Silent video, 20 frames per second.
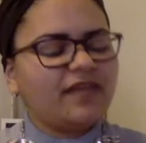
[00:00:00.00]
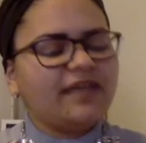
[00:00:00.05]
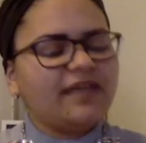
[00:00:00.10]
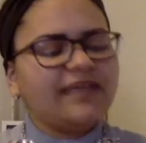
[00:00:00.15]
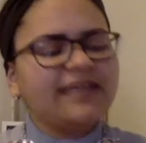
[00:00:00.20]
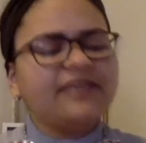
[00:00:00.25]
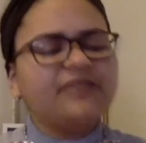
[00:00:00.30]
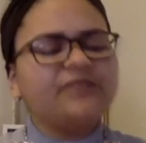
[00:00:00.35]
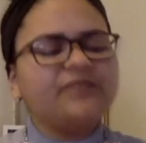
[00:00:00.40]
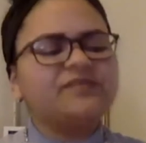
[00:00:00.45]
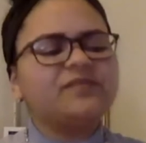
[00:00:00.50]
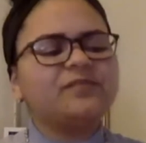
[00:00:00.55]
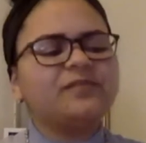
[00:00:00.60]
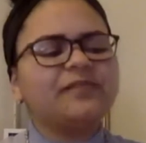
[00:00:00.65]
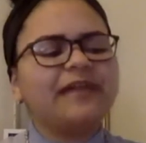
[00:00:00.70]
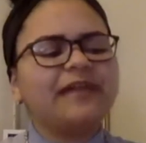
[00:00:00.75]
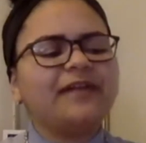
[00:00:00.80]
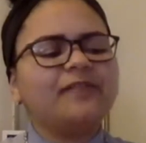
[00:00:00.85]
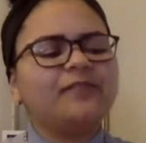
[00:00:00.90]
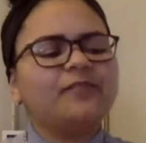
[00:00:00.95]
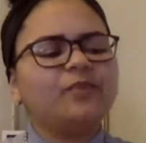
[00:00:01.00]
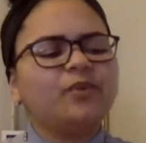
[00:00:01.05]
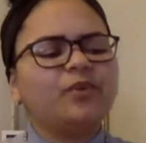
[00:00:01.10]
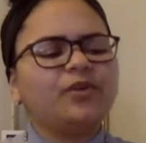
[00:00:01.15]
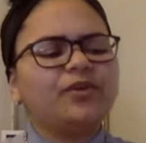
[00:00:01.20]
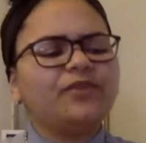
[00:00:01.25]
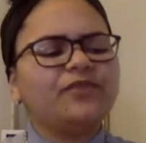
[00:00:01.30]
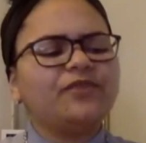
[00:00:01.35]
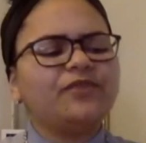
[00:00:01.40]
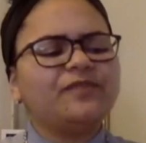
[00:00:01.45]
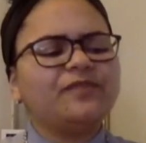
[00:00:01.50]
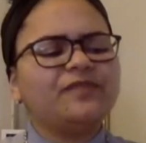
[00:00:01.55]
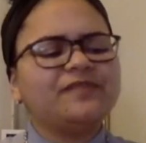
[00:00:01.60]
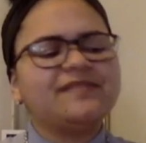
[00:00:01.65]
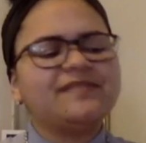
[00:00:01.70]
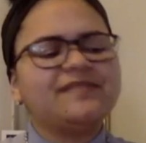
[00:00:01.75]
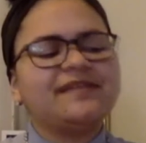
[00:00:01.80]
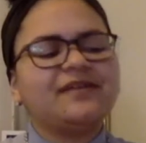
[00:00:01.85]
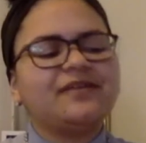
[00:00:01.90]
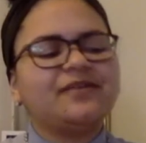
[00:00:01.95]
He was a black boy from the
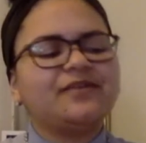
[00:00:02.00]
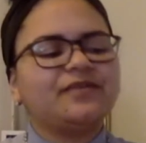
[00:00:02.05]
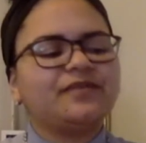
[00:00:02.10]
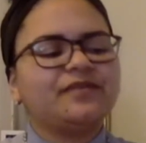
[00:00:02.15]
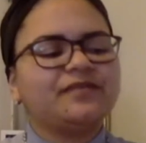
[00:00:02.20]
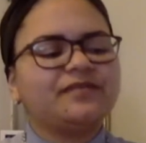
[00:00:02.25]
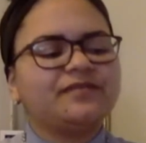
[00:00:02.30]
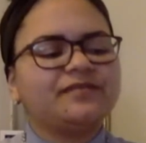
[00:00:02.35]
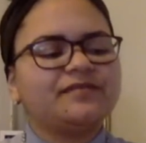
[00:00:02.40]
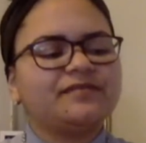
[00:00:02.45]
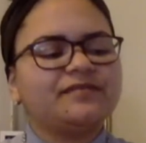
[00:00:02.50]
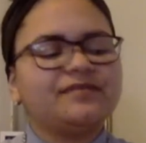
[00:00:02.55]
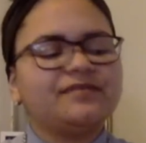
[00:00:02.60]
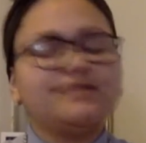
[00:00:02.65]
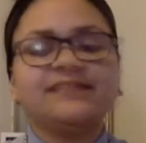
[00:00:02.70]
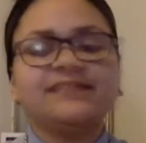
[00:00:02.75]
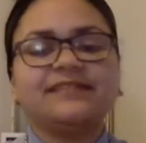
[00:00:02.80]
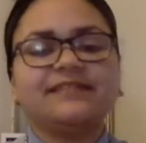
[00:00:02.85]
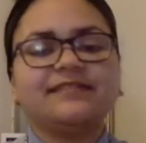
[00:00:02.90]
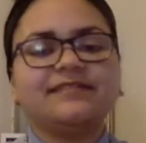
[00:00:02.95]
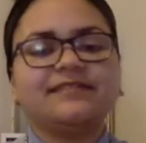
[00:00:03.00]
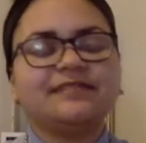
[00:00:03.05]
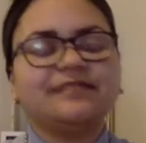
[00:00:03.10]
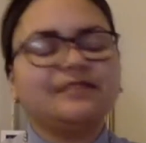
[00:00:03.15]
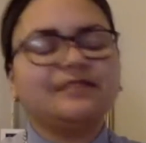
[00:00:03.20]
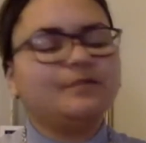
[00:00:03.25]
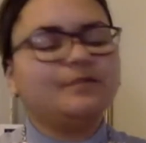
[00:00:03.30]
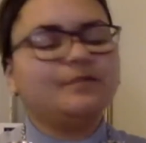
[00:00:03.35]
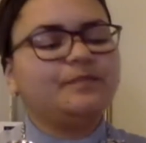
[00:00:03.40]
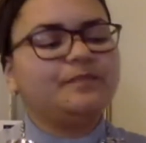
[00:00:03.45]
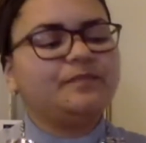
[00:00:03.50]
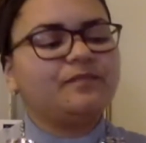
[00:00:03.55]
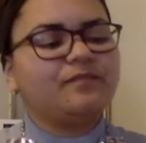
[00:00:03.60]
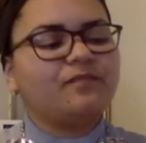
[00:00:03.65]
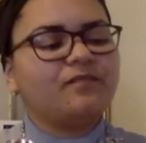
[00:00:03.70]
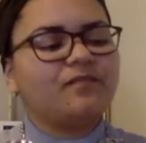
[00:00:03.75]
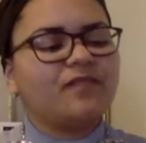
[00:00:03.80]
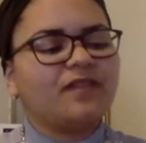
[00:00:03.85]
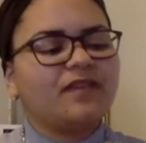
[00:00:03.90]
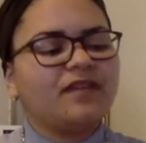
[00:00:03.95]
South. Tennessee,
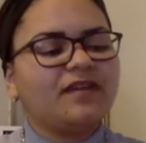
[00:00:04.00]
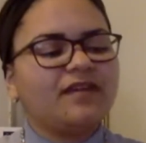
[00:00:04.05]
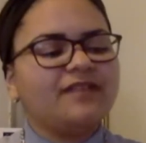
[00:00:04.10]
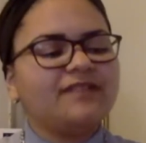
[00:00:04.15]
a